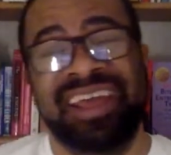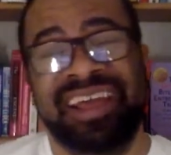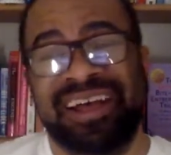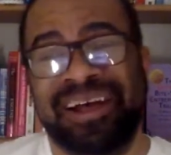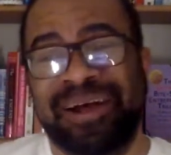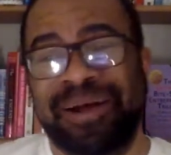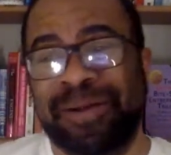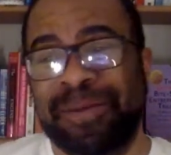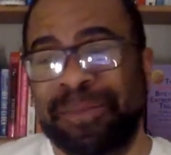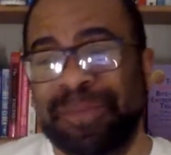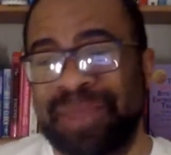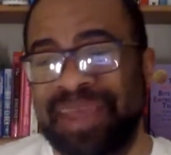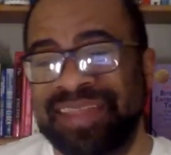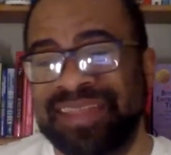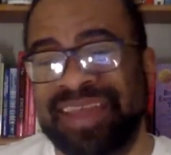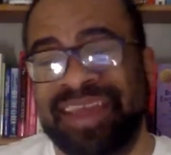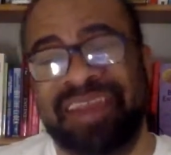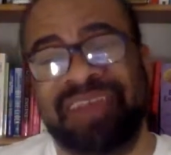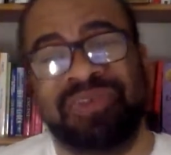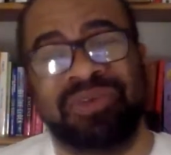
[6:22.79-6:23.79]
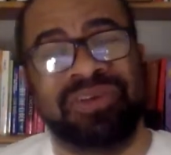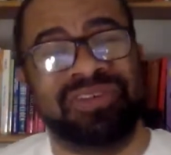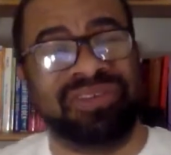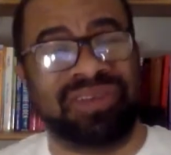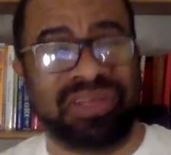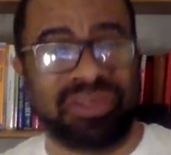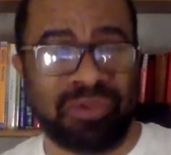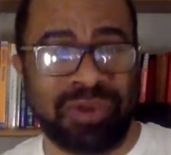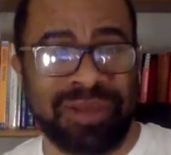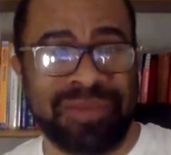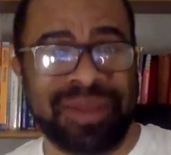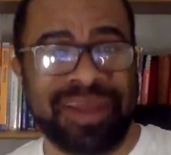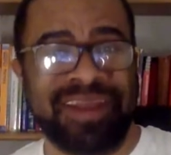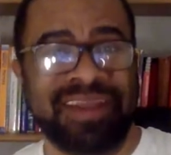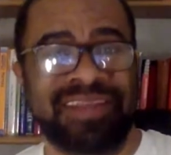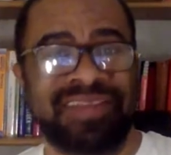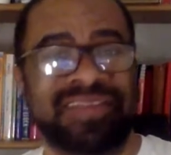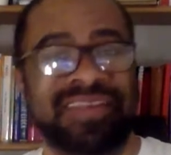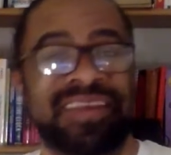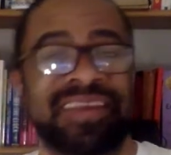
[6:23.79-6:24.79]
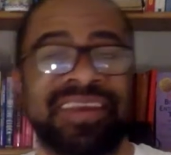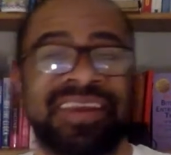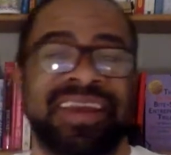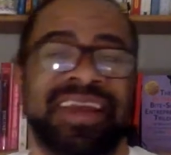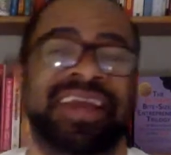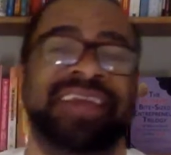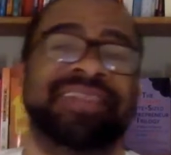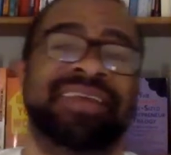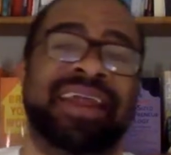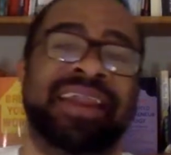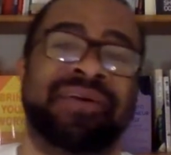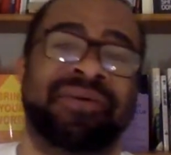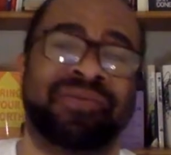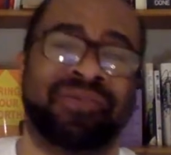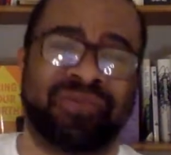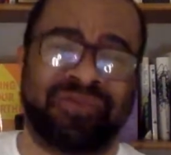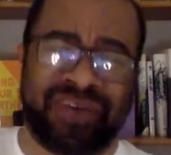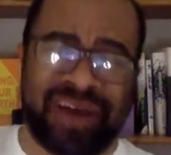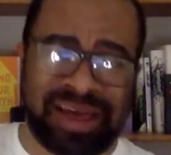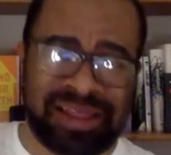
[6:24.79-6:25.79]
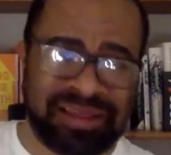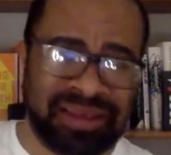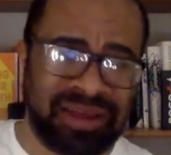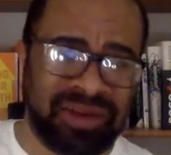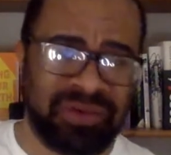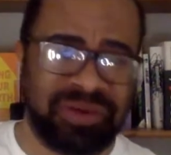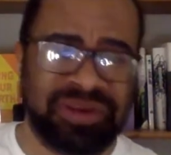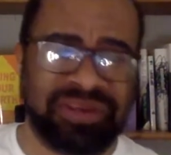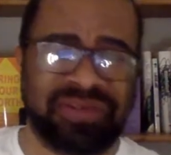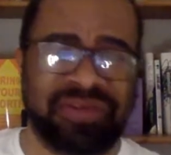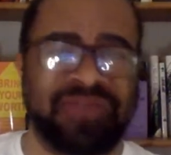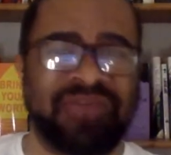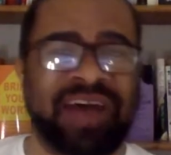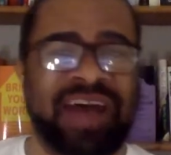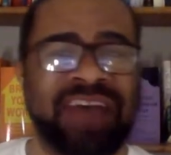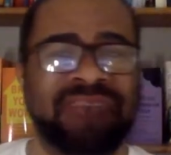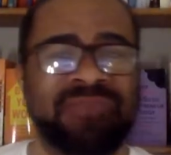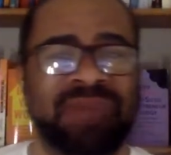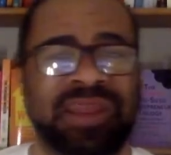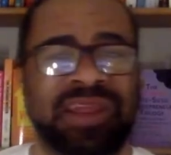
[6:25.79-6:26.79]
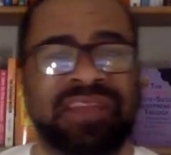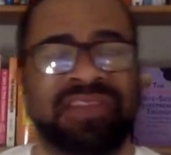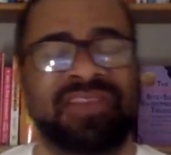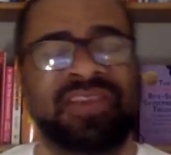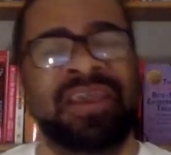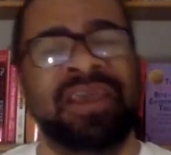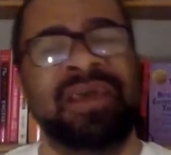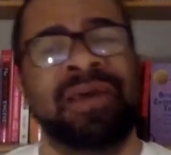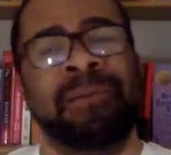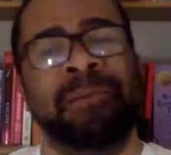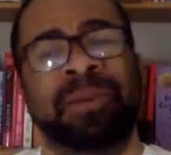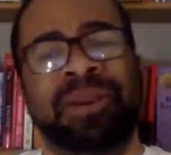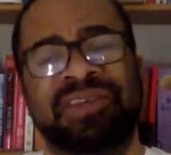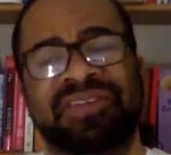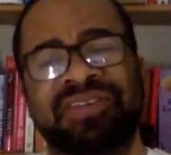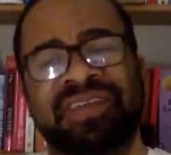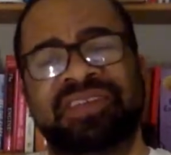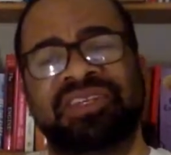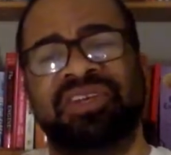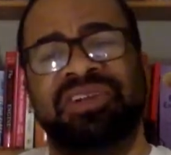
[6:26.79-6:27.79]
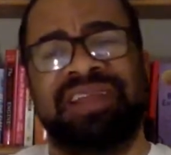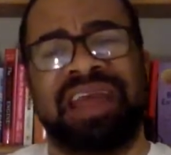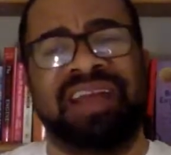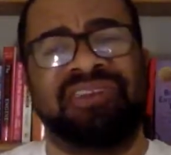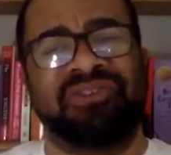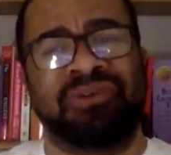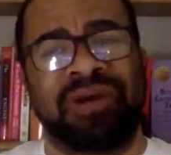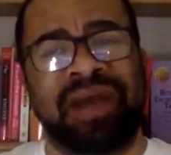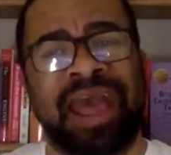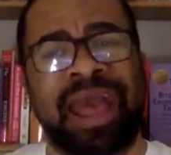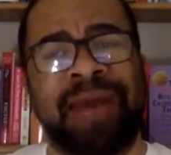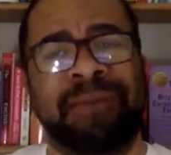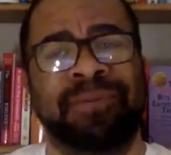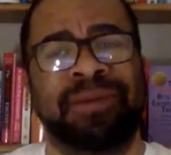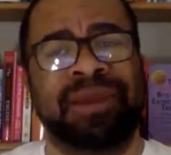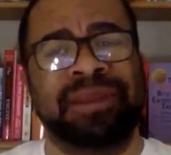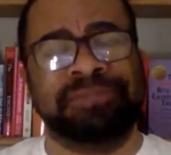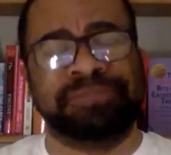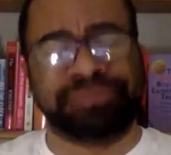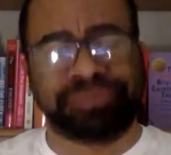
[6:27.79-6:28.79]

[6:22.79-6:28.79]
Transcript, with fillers: Um, and that increased to three minutes, and then it finally increased to five minutes. But it's such a natural habit,